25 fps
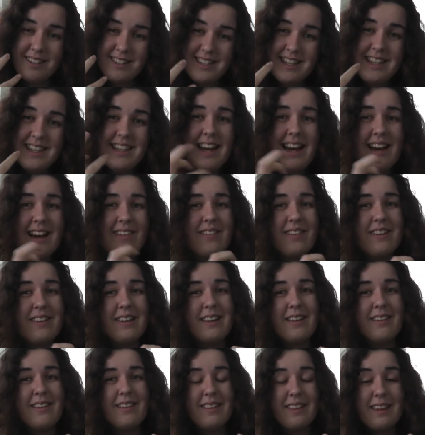did have a
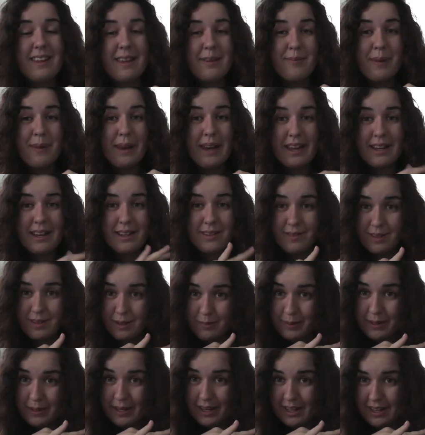little thing planned for the
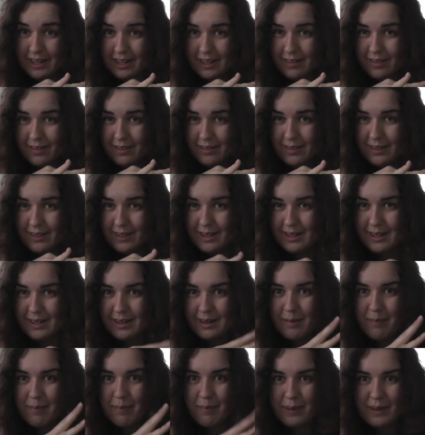beginning of the
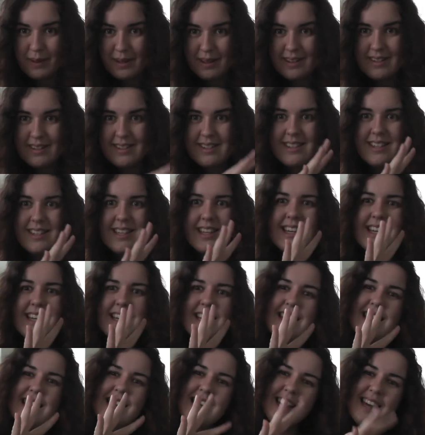video, but
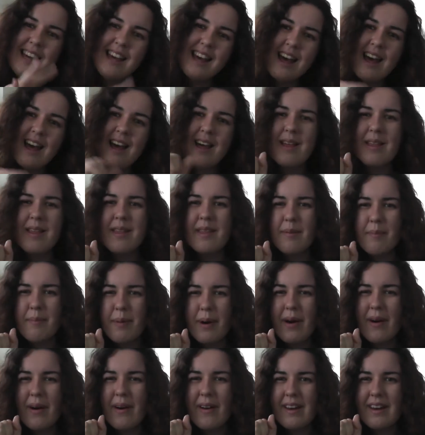the
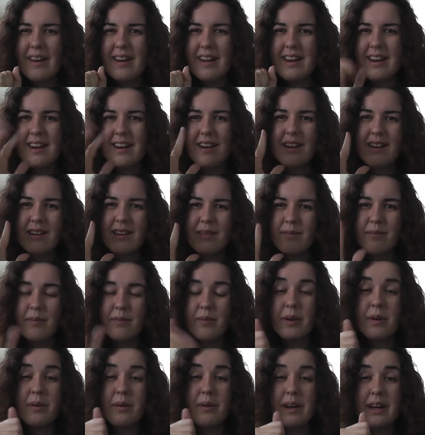part I needed,
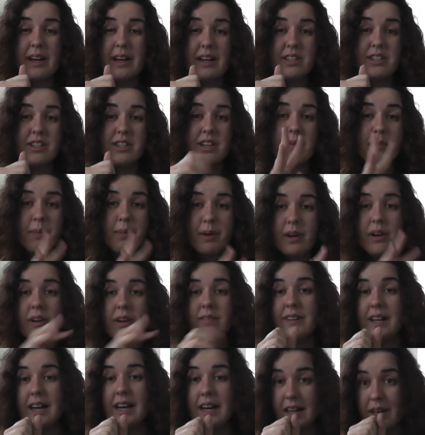well actually part
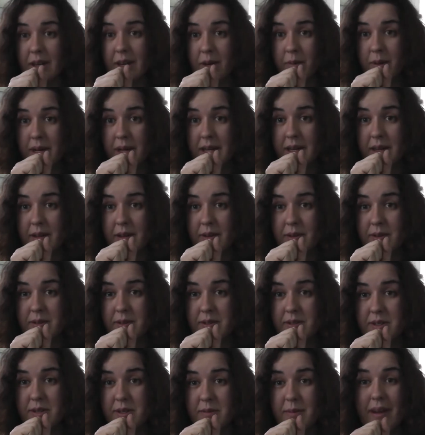of a Halloween
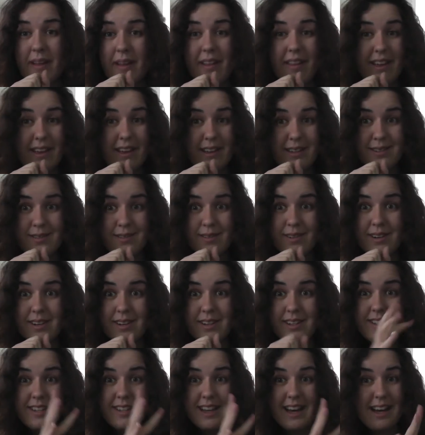costume, that's
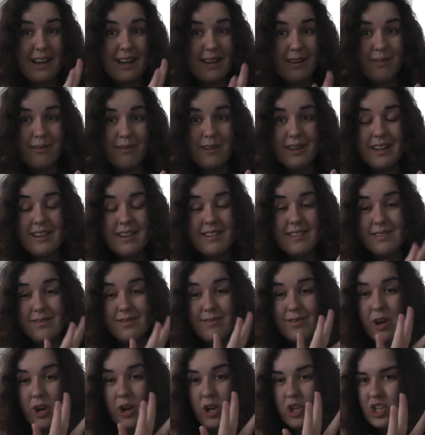right, Halloween is
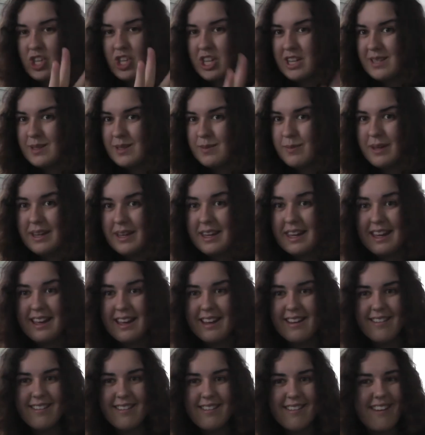this
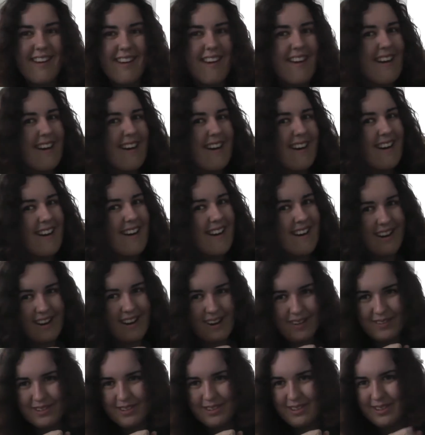weekend.
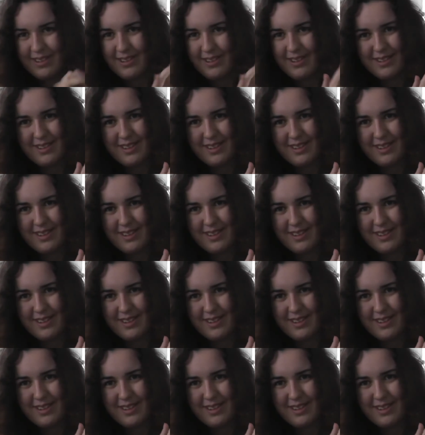I've got